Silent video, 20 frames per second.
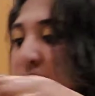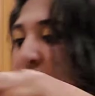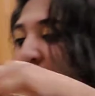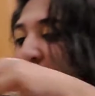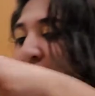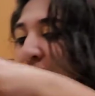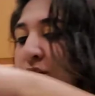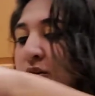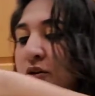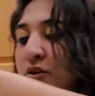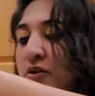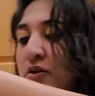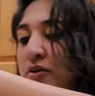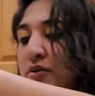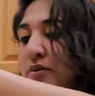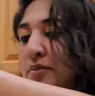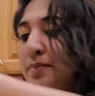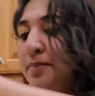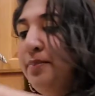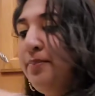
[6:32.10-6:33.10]
So
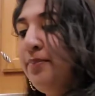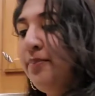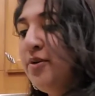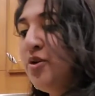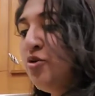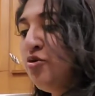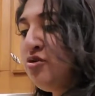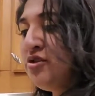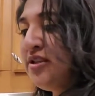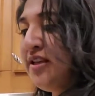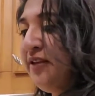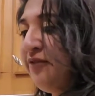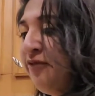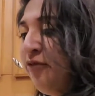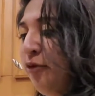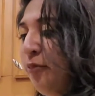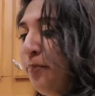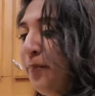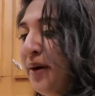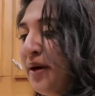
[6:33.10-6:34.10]
usually
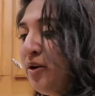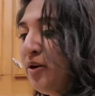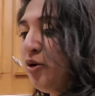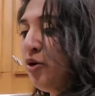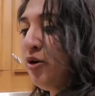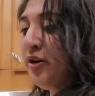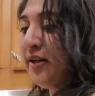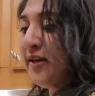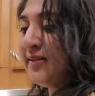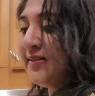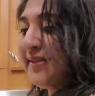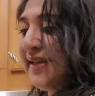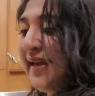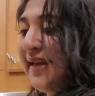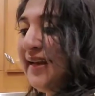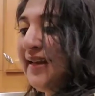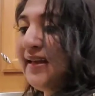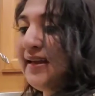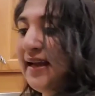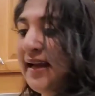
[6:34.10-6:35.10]
for pakodas,
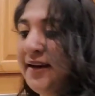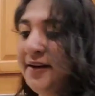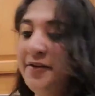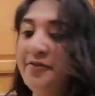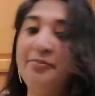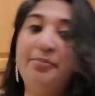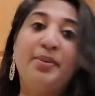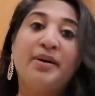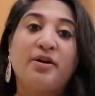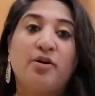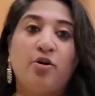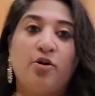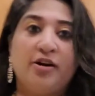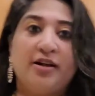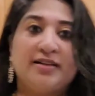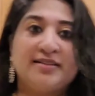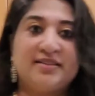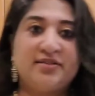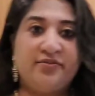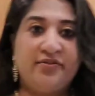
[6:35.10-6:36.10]
any kind of
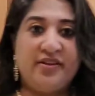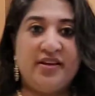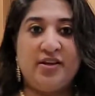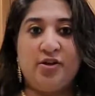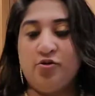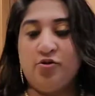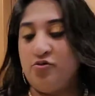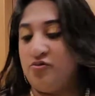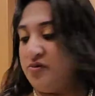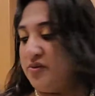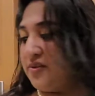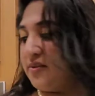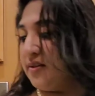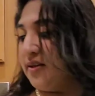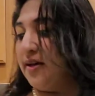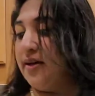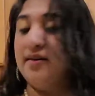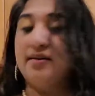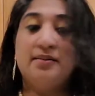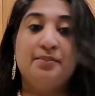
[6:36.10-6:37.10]
pakodas, we use
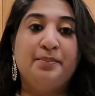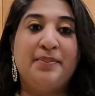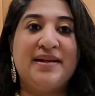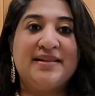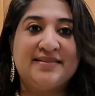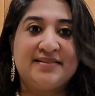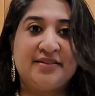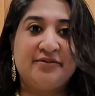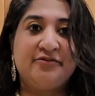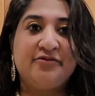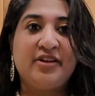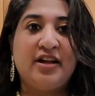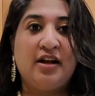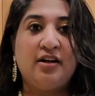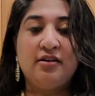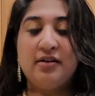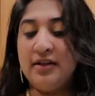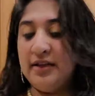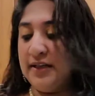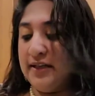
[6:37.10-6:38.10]
besan flour.
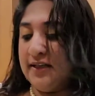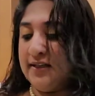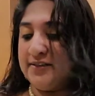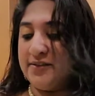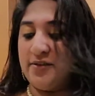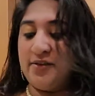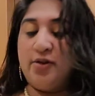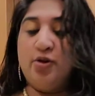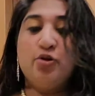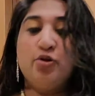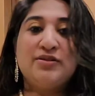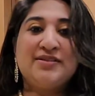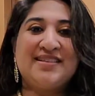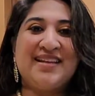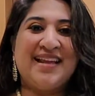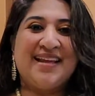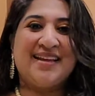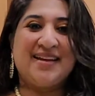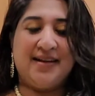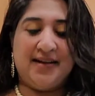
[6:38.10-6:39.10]
So it looks
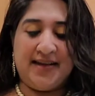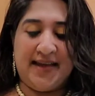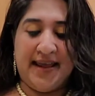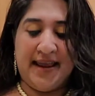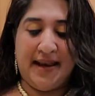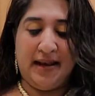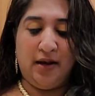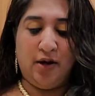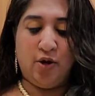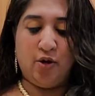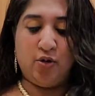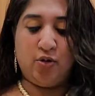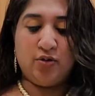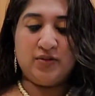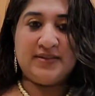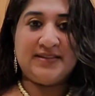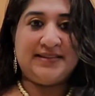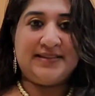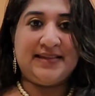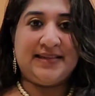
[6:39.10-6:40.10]
like a yellow
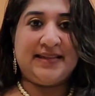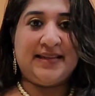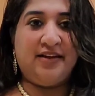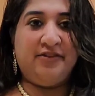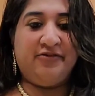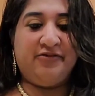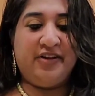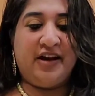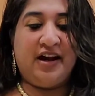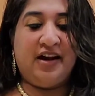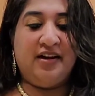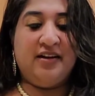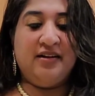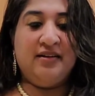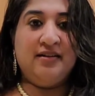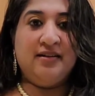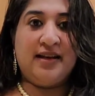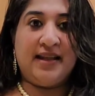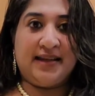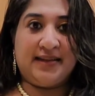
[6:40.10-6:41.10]
sticky flour
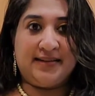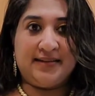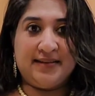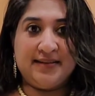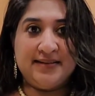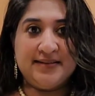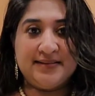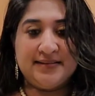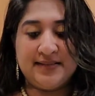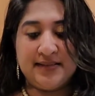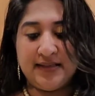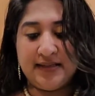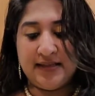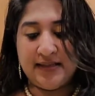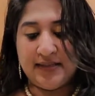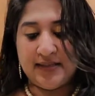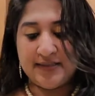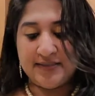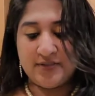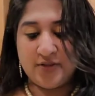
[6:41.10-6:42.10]
like this.
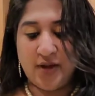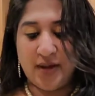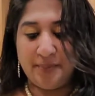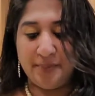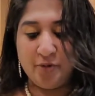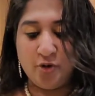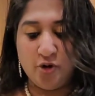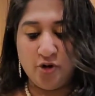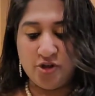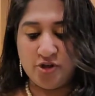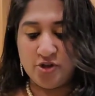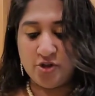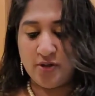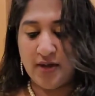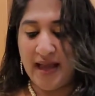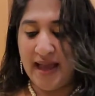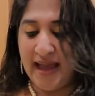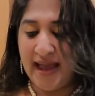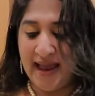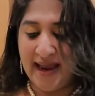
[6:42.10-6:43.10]
So I'm going to
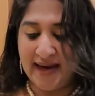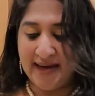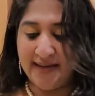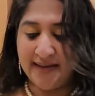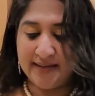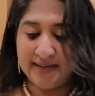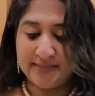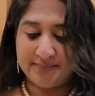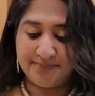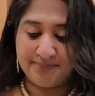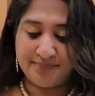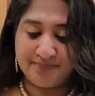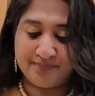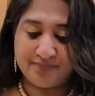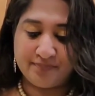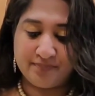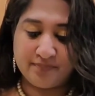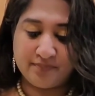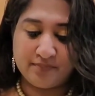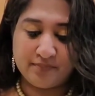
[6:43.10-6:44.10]
add
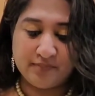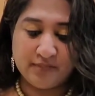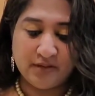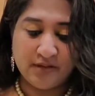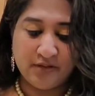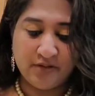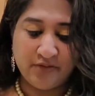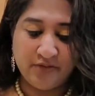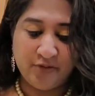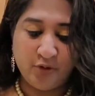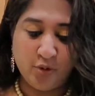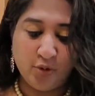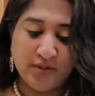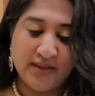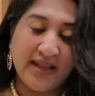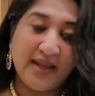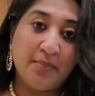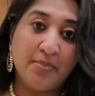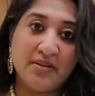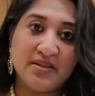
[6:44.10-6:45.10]
few
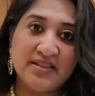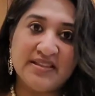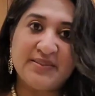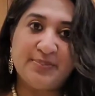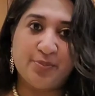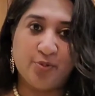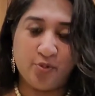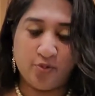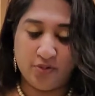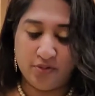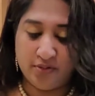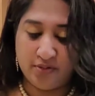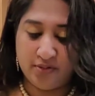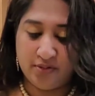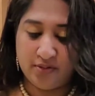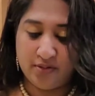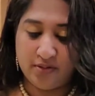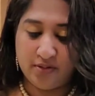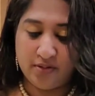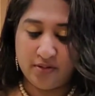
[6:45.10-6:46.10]
tablespoons
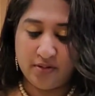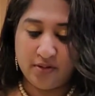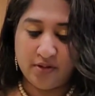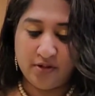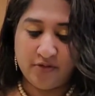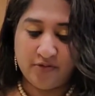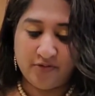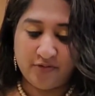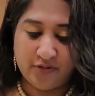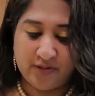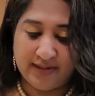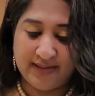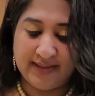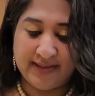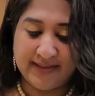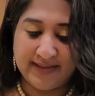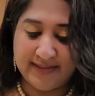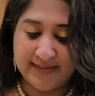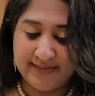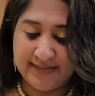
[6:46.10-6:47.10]
for the
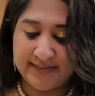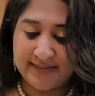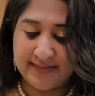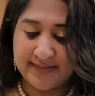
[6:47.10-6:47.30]
kids.